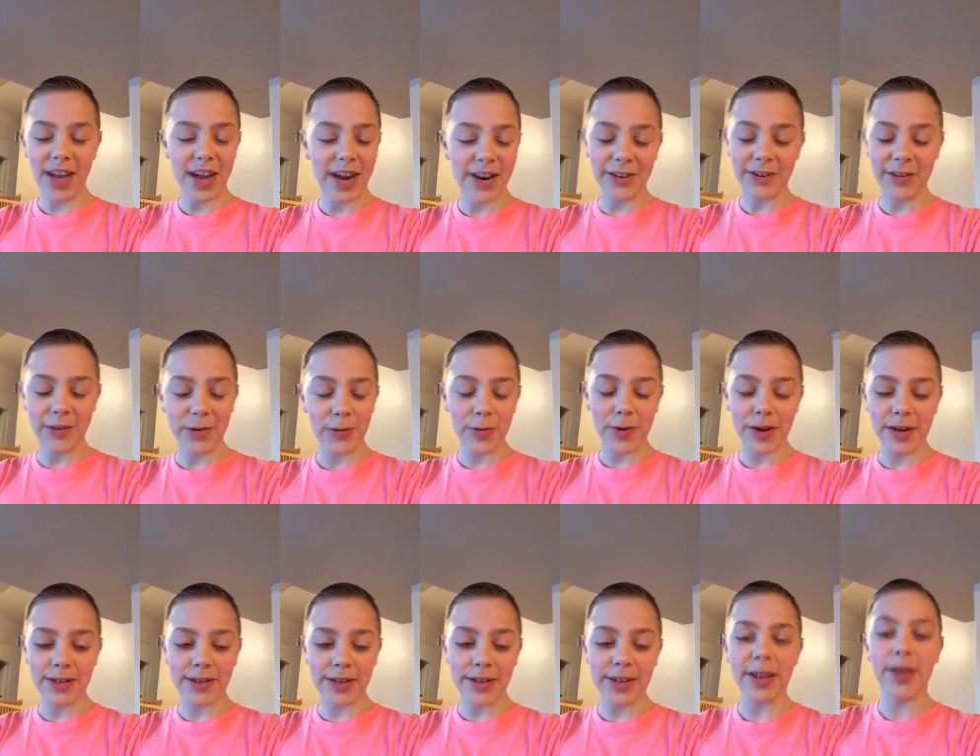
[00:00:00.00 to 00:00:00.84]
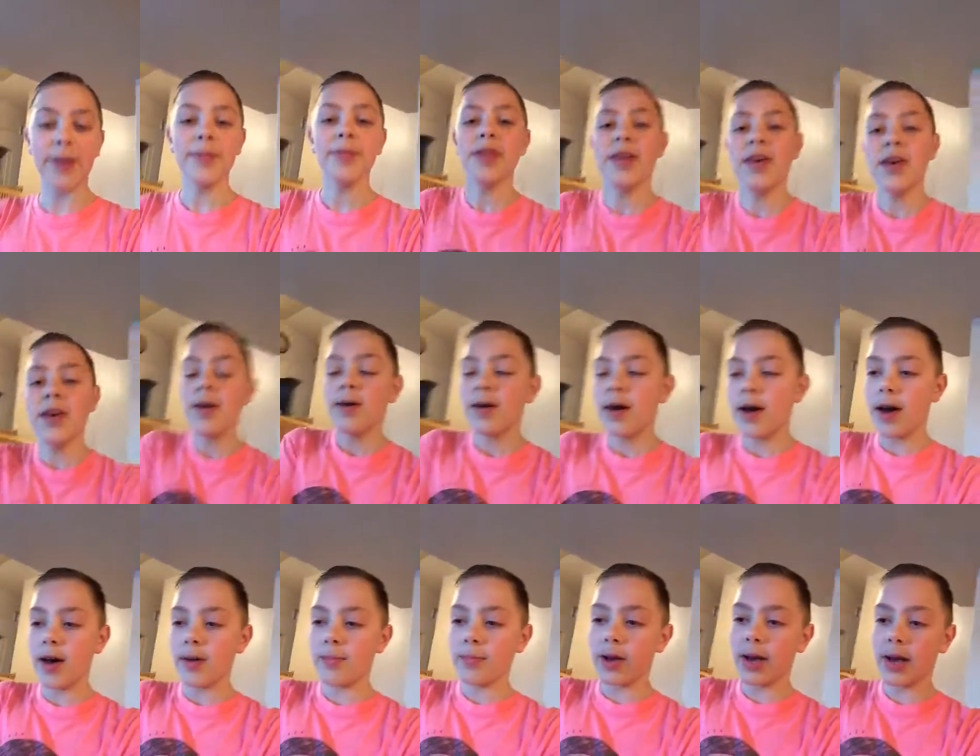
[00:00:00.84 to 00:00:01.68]
I don't know why I said that,
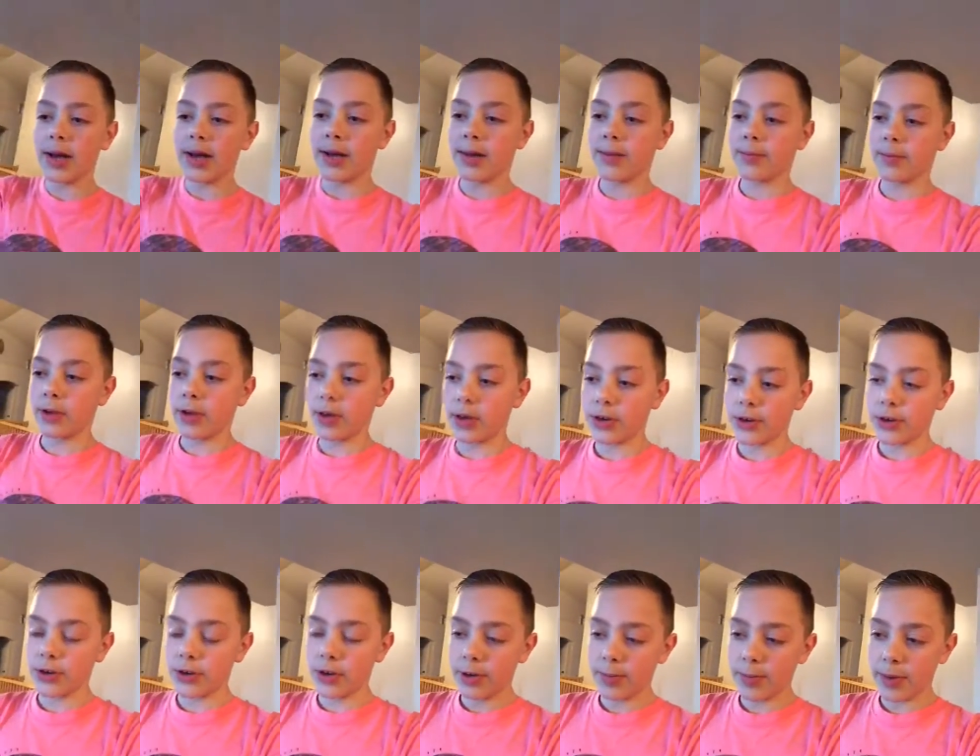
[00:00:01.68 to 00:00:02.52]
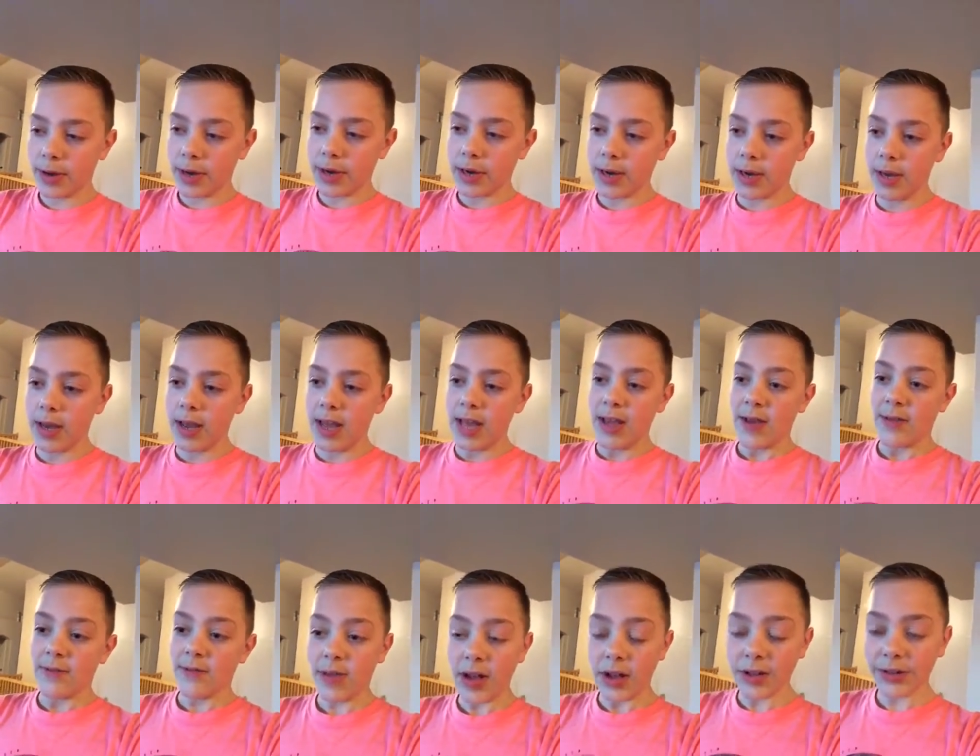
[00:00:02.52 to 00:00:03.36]
um, I'm going to show you my
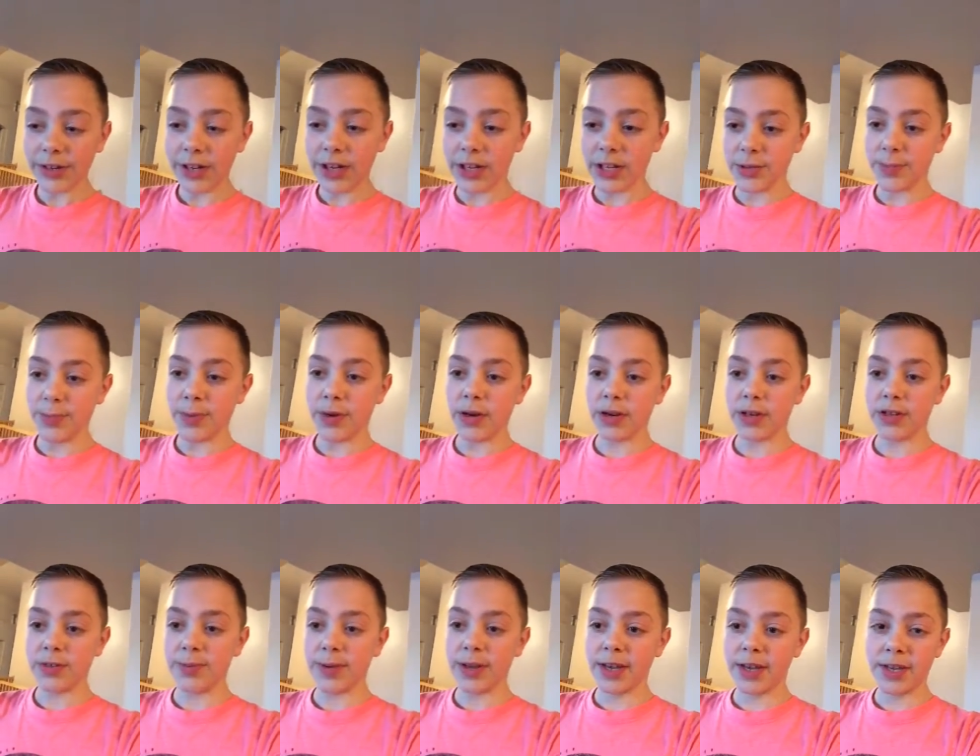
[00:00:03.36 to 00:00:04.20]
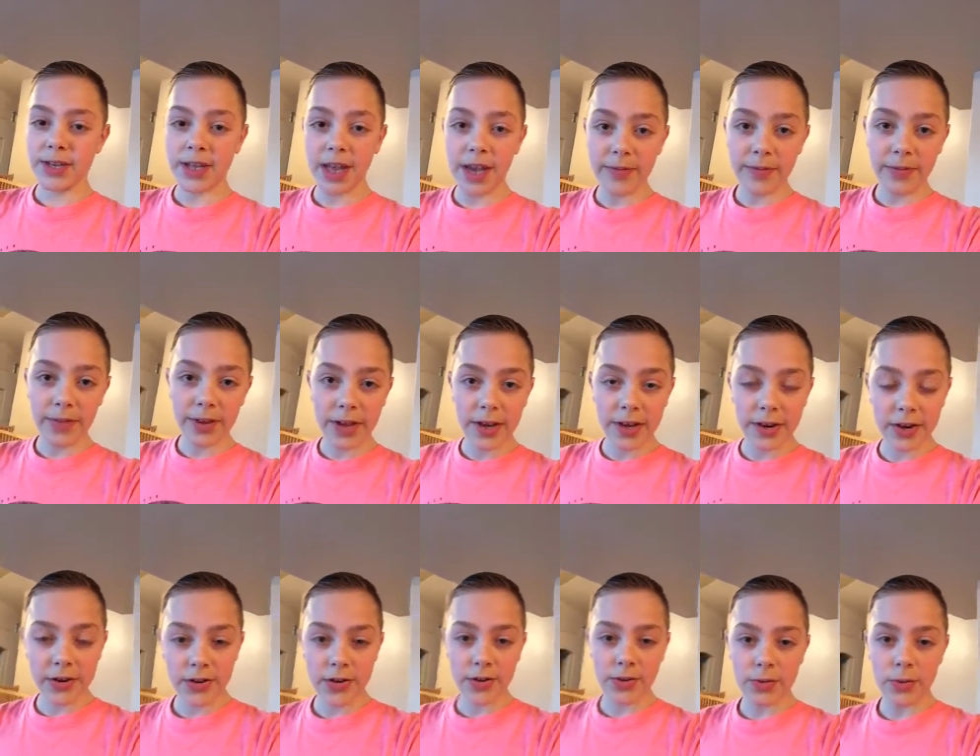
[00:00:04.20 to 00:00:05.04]
Valentine's box because every year
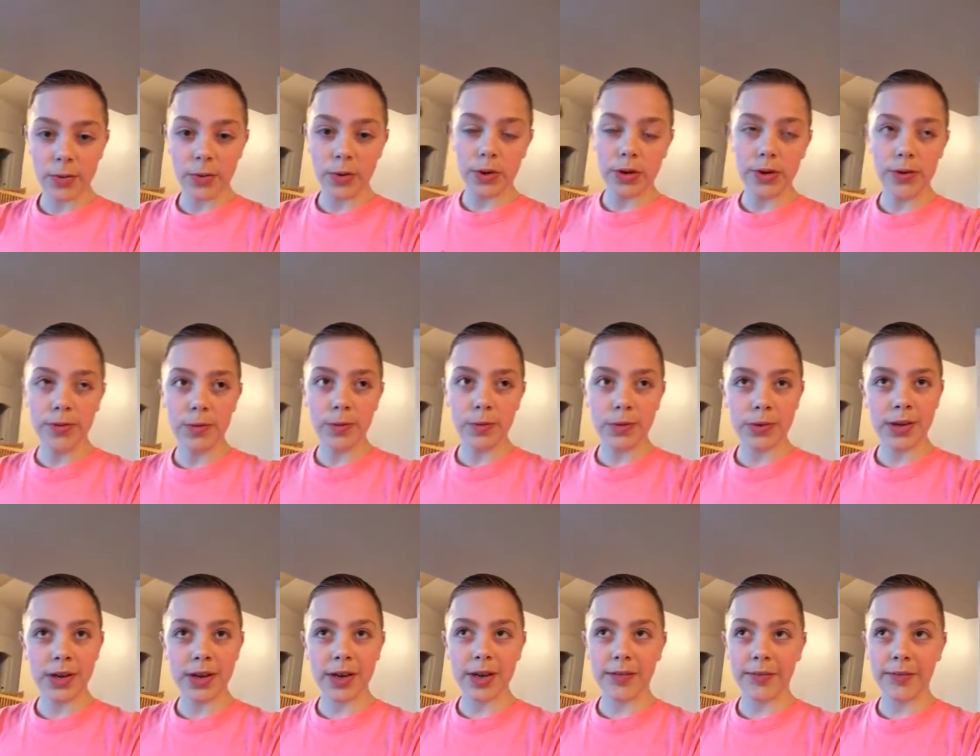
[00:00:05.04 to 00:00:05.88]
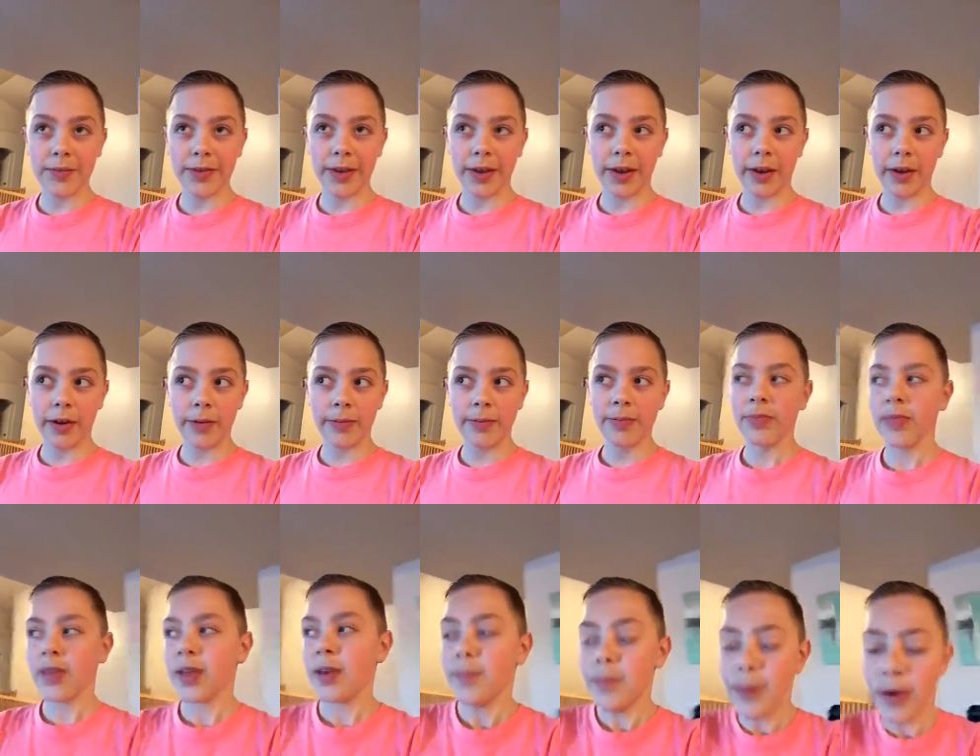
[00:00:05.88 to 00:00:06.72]
at school, well, not every year,
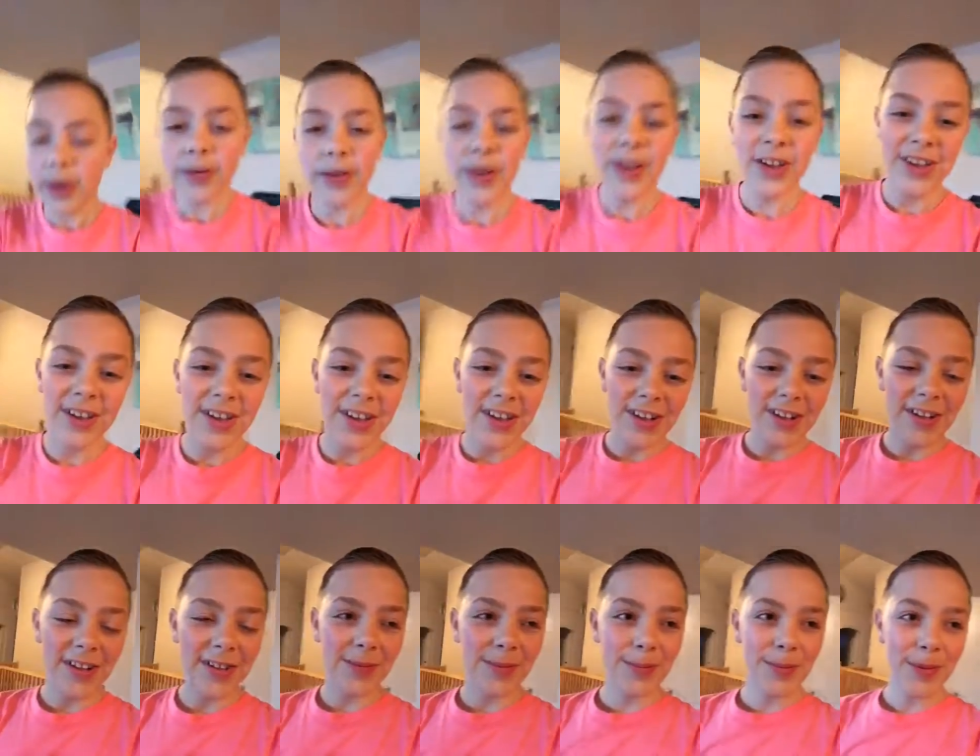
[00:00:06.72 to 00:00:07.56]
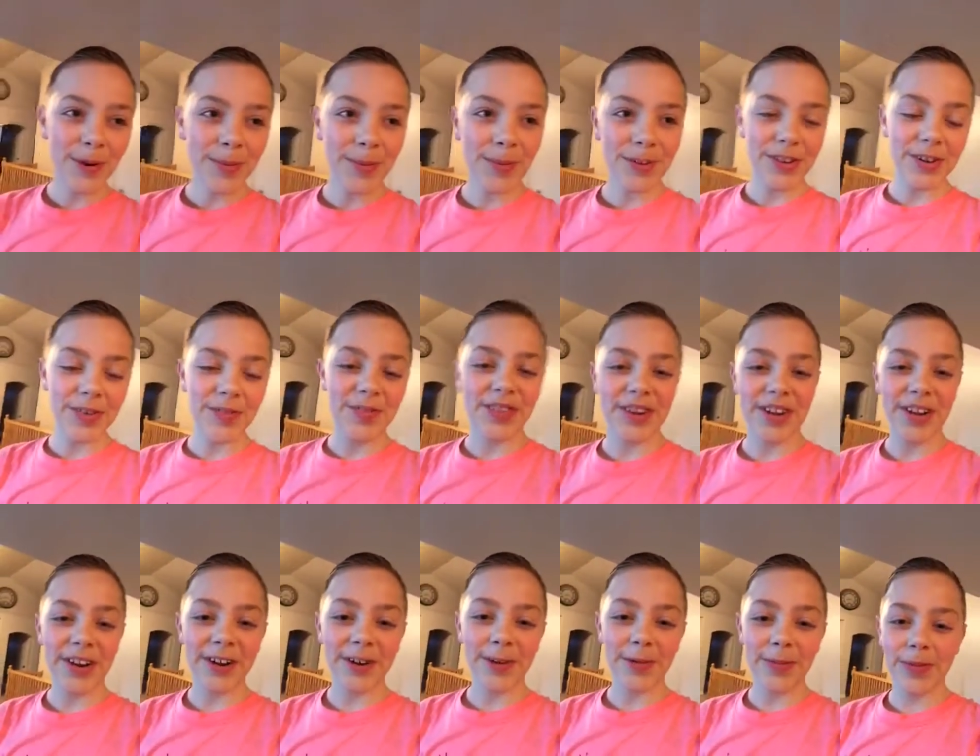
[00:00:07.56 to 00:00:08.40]
but pretty much every
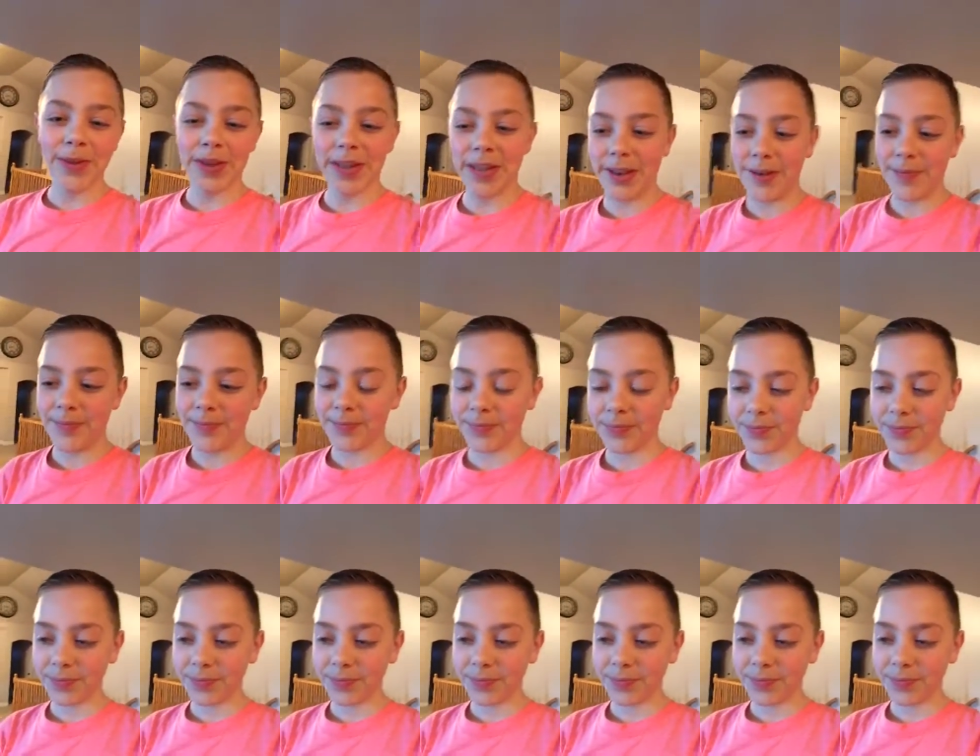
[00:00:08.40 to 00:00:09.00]
year we